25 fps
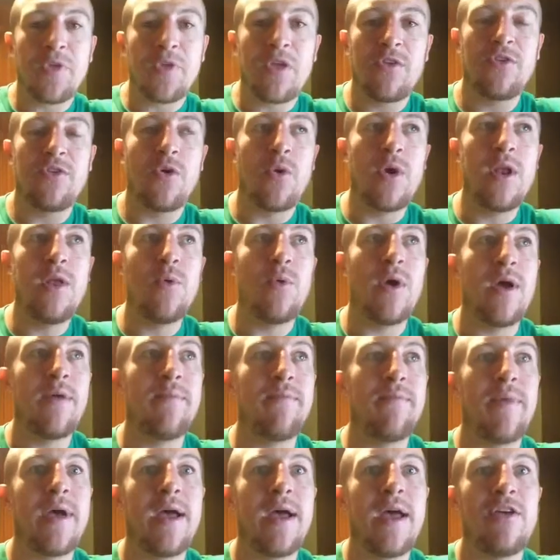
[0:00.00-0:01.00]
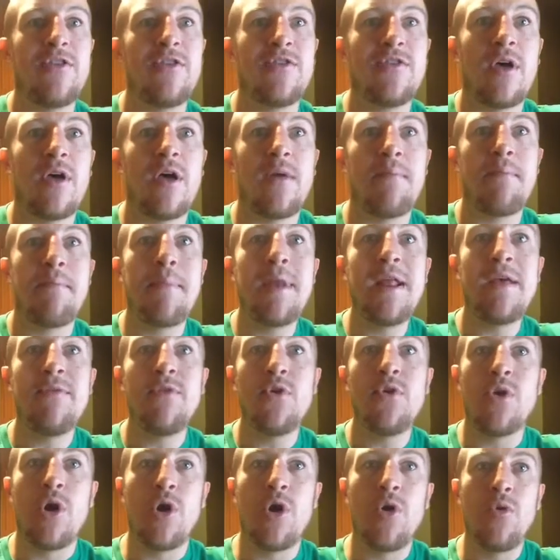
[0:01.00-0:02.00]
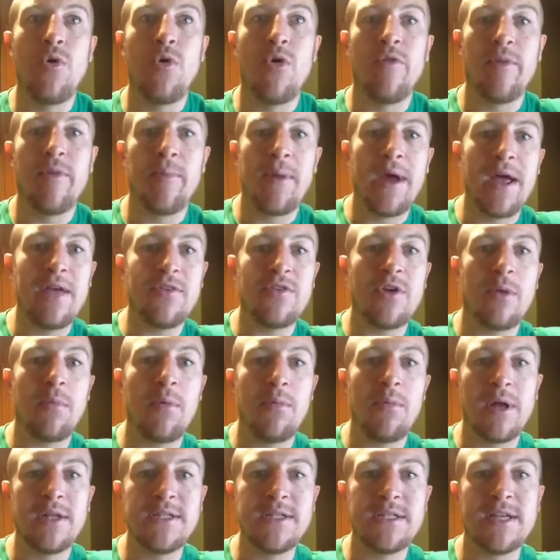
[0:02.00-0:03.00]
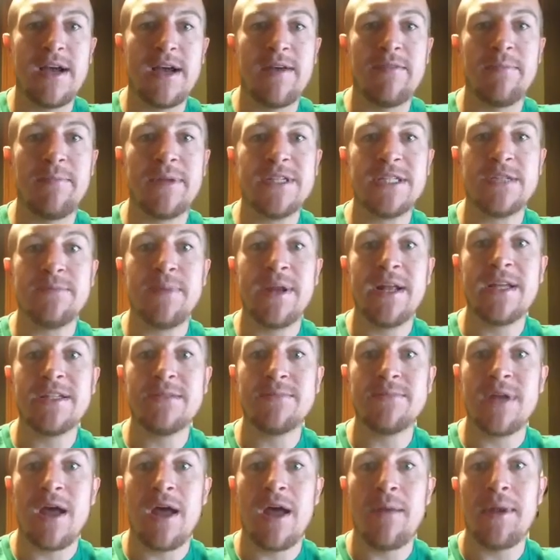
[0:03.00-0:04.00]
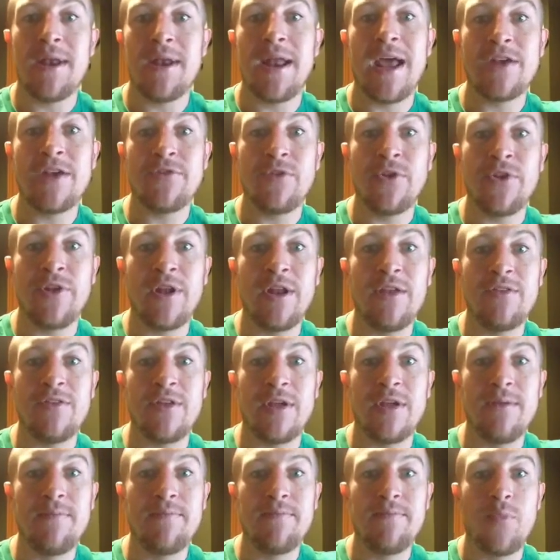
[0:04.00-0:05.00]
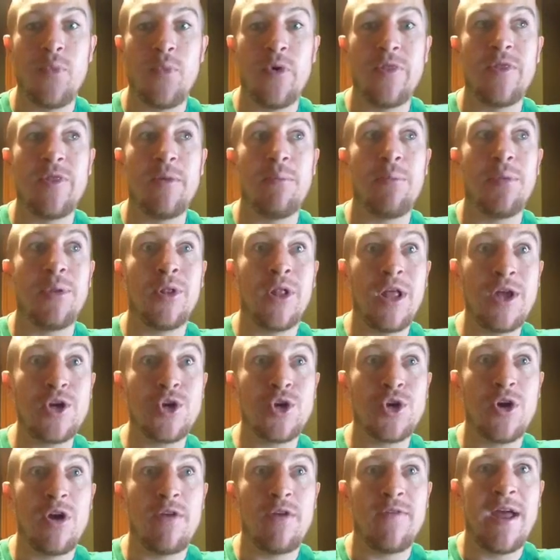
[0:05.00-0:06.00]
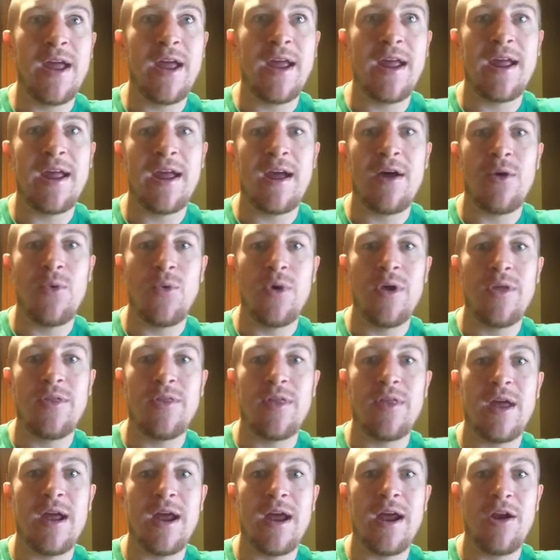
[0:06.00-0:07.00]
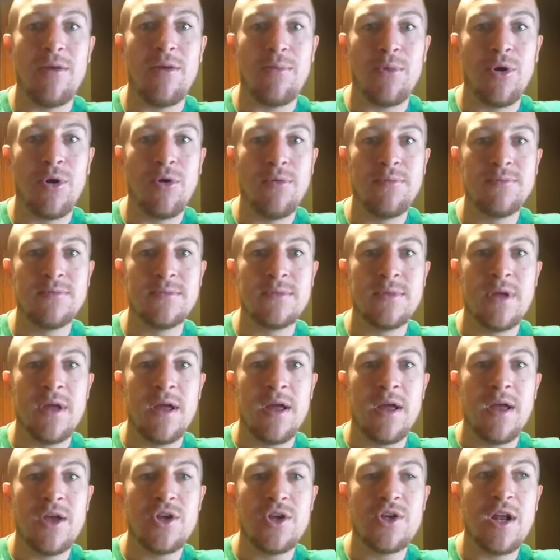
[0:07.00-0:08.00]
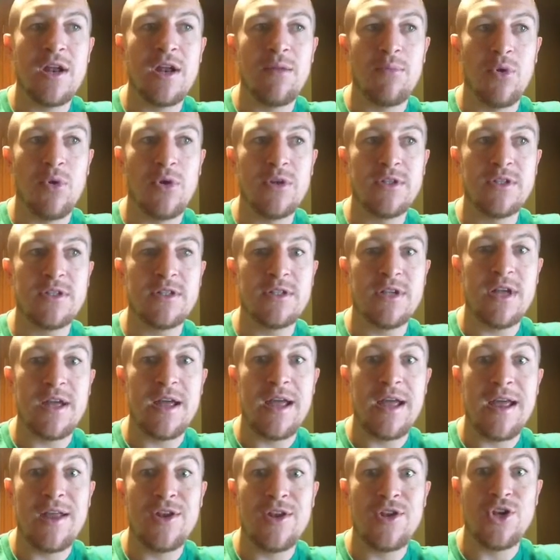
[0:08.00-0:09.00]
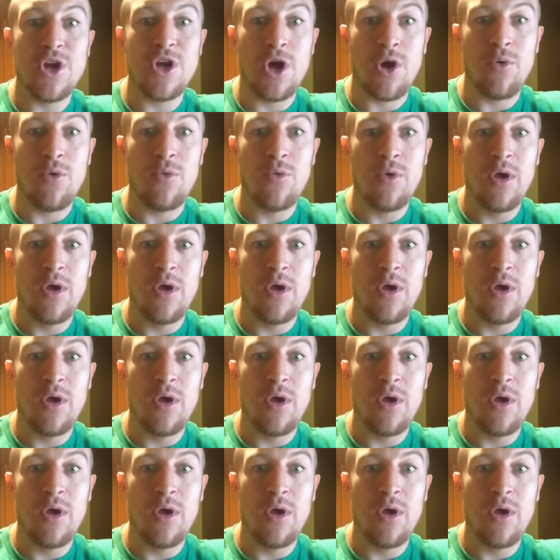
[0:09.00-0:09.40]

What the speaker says: So anyway, as many of you know, over the past couple months, I've been spending some time in Nashville, Tennessee, with the pleasure of hanging out with Aaron Merle, Shannon Morse, and Joe.